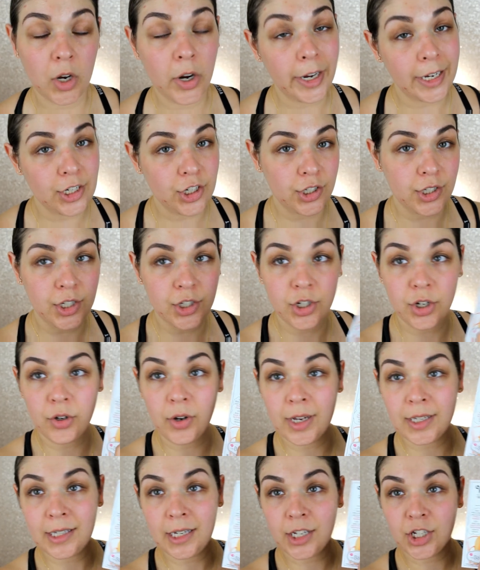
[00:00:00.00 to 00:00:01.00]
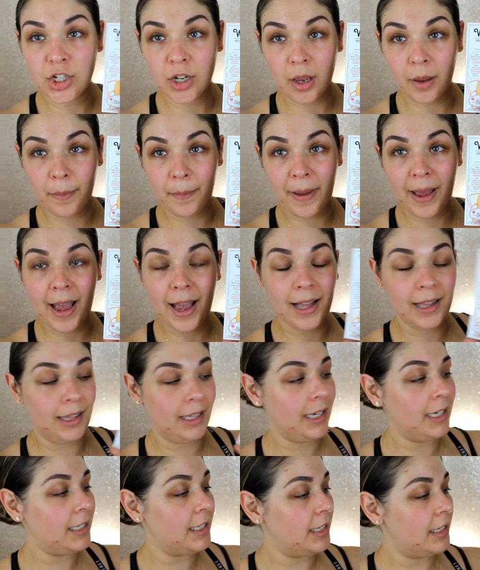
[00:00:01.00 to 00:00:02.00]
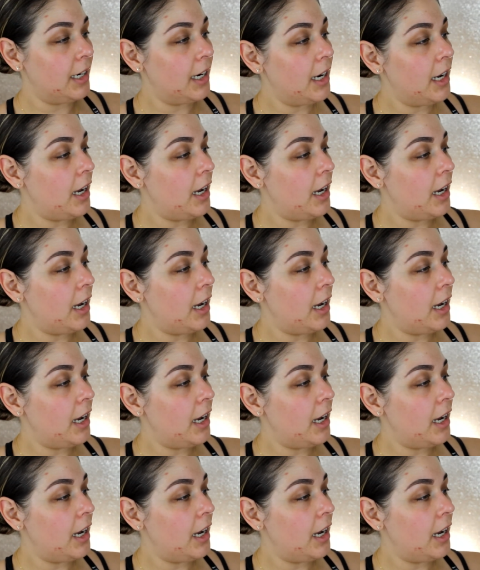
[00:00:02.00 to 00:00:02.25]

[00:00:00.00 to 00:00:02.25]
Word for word: right, and just to show you guys each a palette,